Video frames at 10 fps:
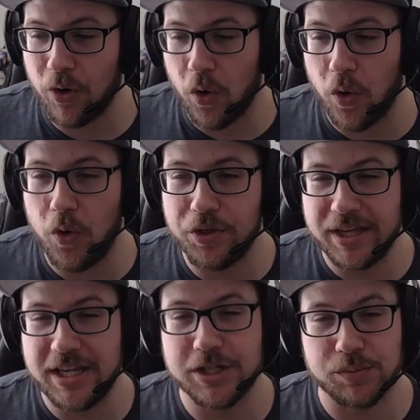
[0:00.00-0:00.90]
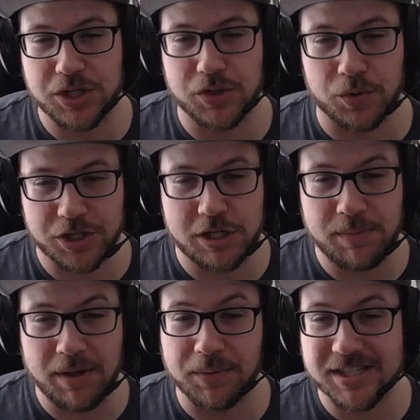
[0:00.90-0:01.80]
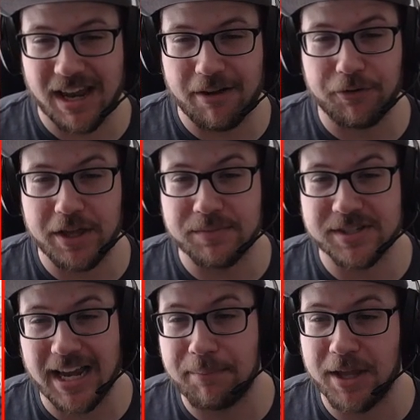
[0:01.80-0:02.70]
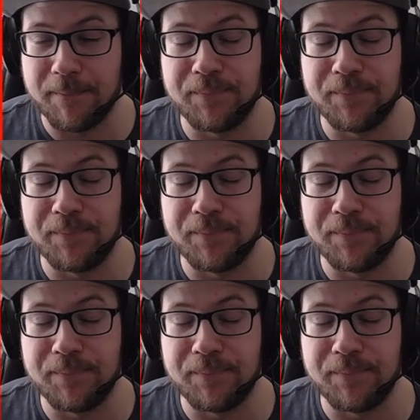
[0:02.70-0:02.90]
all these resources to be able to stifle them, stop them